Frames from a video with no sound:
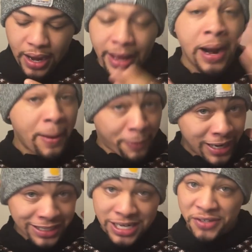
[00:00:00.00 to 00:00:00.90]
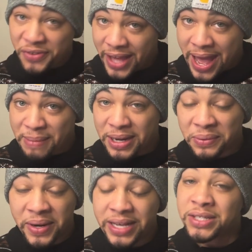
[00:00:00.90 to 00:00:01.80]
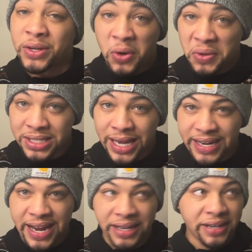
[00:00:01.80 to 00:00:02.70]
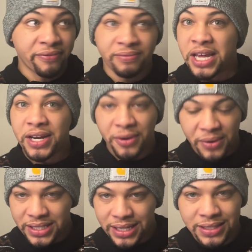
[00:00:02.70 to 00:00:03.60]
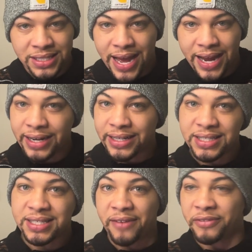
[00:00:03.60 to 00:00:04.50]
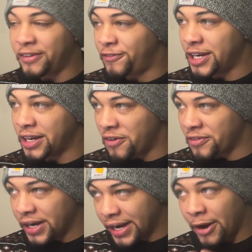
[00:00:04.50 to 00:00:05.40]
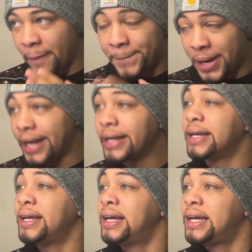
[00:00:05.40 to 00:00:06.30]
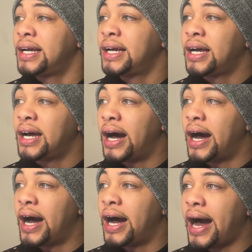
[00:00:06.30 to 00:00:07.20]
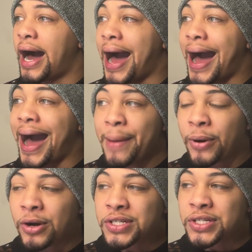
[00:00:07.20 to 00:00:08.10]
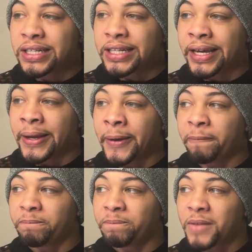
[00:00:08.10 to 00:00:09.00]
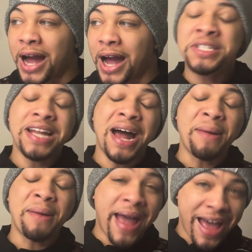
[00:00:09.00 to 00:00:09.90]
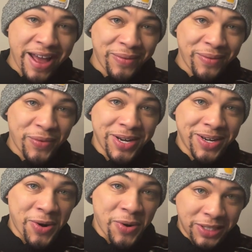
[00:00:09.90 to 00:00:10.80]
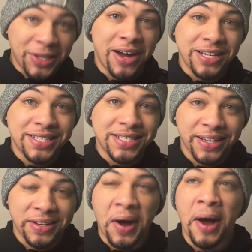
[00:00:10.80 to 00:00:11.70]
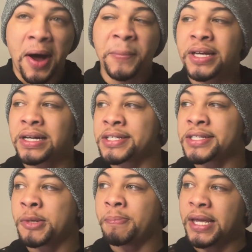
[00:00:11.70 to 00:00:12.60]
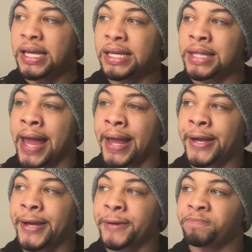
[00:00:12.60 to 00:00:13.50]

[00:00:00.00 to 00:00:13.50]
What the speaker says: and I apologize for the hat, by the way. It's cold. It's like negative 10 degrees outside, and it's definitely feeding over into here. But I personally, I was not mad when Cody lost because to me, like,